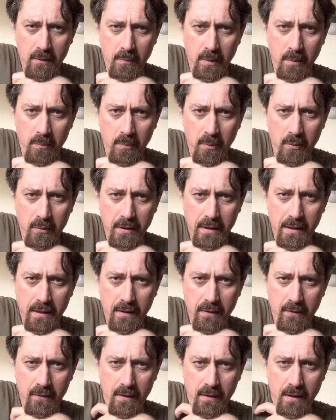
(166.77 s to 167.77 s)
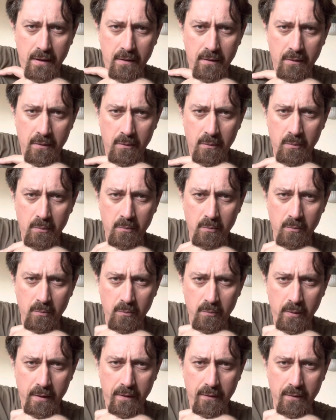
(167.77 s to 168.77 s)
and my body is in
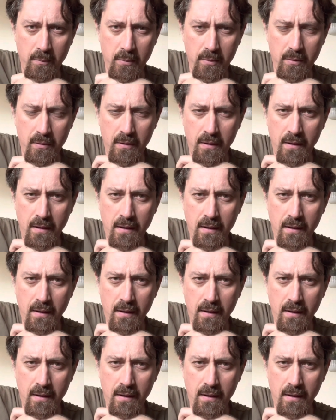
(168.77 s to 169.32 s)
reasonable